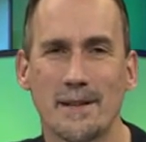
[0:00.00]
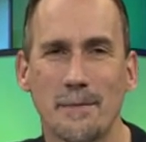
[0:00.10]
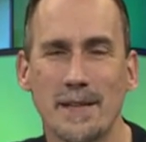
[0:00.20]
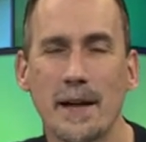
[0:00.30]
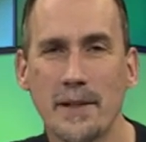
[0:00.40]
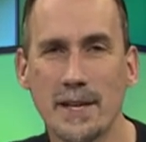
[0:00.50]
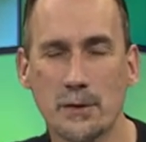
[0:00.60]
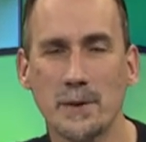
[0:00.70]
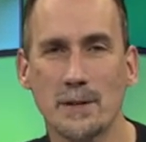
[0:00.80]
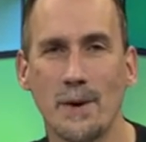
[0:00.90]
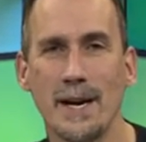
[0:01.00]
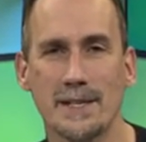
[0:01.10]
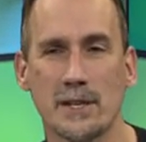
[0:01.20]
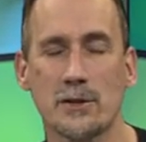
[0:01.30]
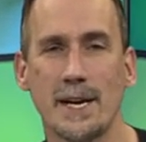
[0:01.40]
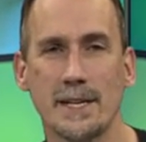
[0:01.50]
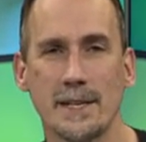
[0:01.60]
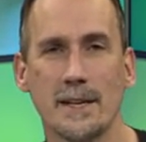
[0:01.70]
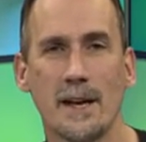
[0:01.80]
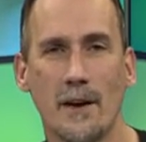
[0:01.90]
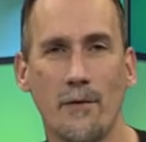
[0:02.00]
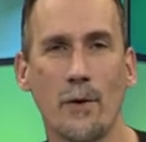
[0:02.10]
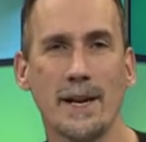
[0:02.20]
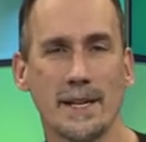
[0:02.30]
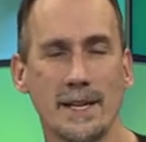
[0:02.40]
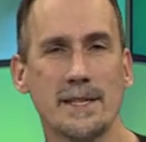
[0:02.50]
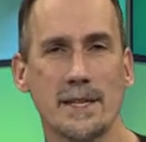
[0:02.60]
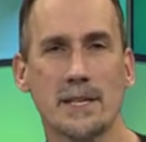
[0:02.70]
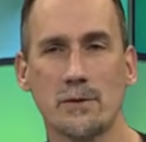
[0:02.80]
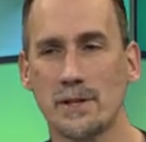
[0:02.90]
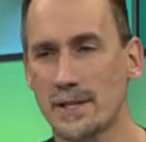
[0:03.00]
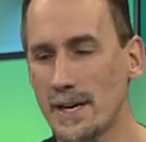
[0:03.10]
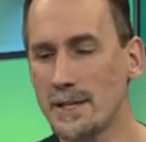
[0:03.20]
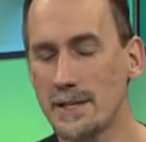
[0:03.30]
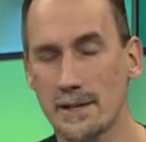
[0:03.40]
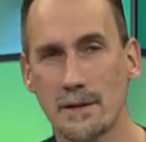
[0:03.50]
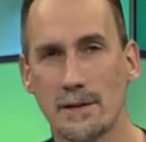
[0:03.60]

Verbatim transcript: But I think that's the reason why is they're trying to avoid an intellectual discussion.